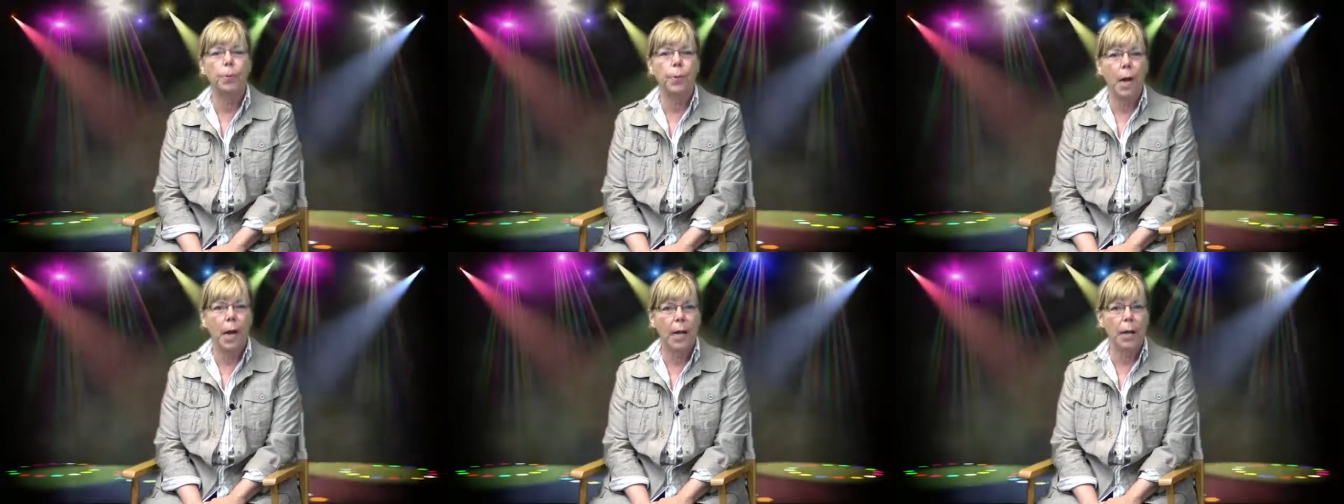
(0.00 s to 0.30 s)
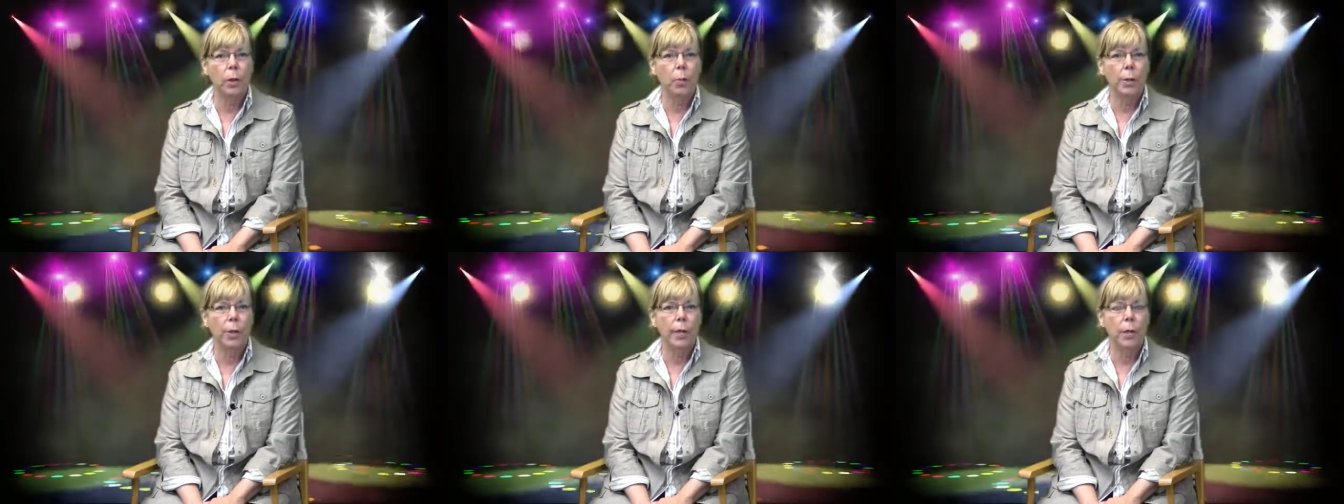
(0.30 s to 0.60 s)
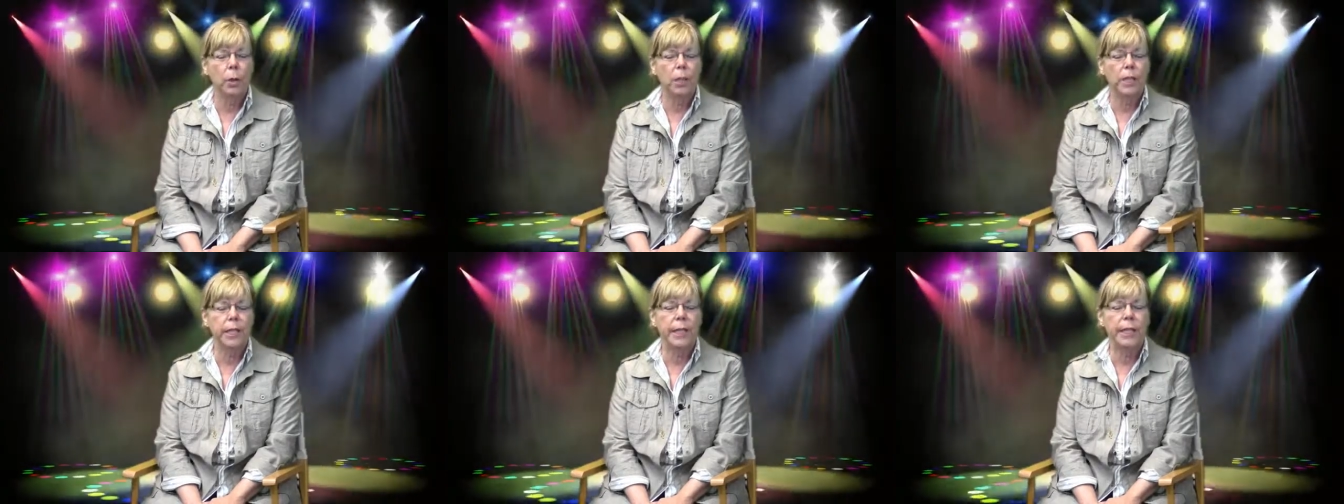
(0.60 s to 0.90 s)
or
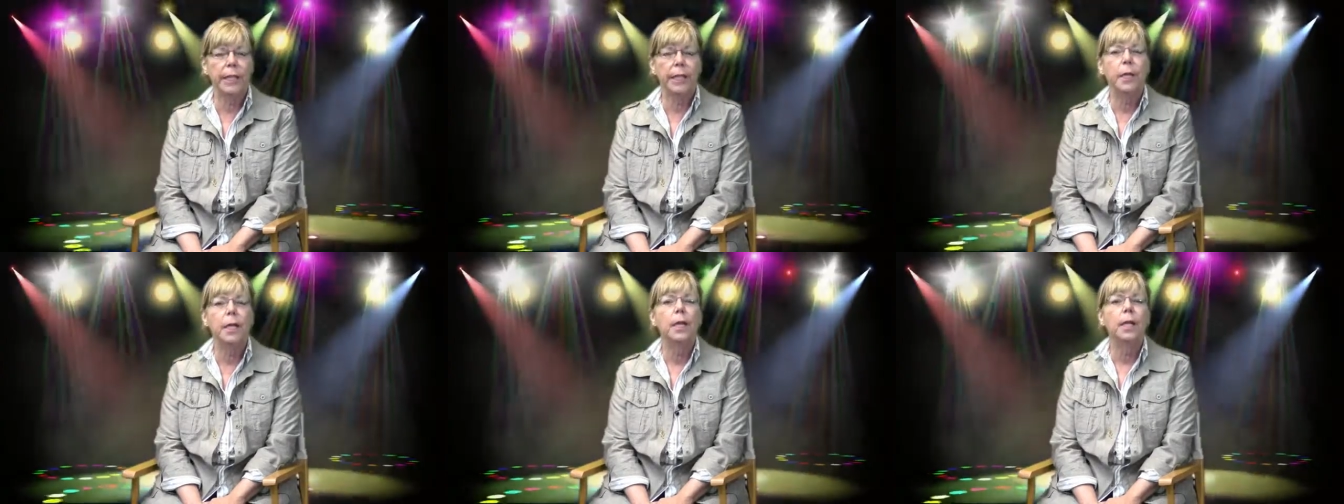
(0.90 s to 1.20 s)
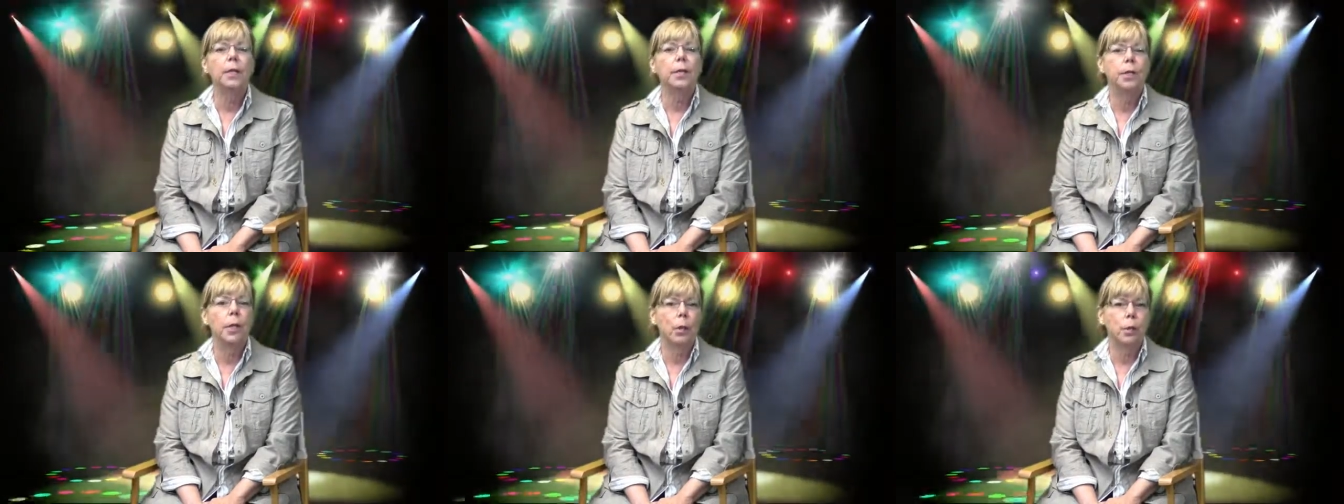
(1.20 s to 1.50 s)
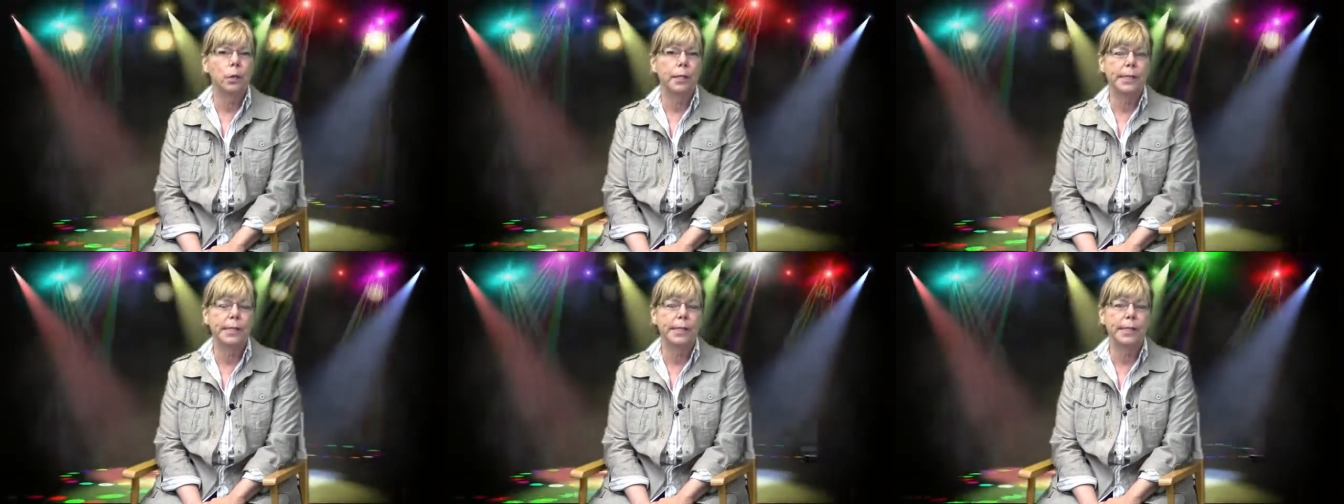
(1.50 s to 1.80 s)
biweekly
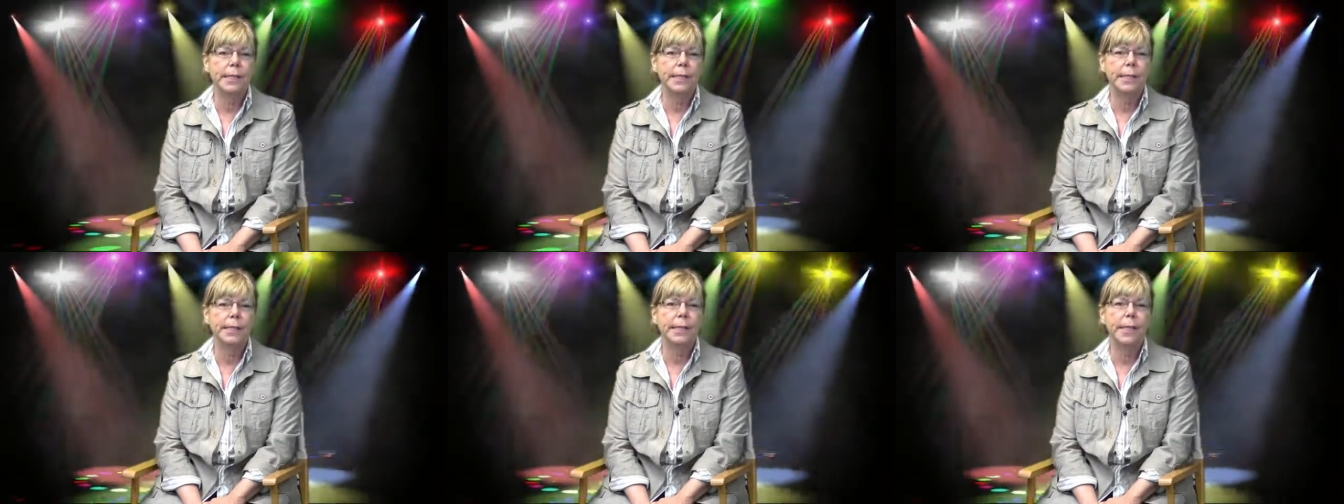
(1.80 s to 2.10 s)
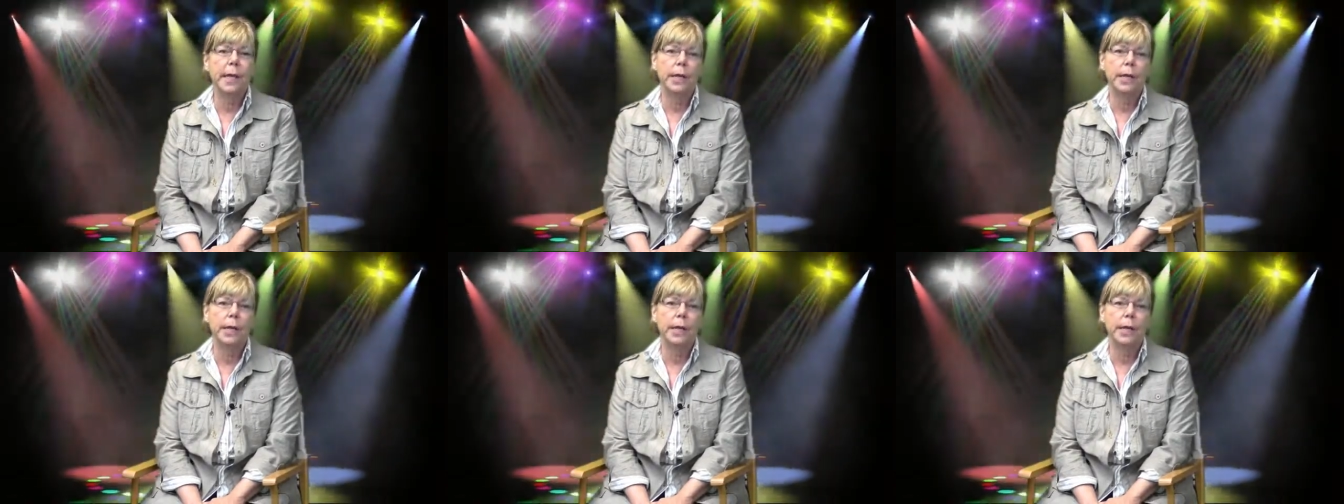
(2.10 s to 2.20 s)
notices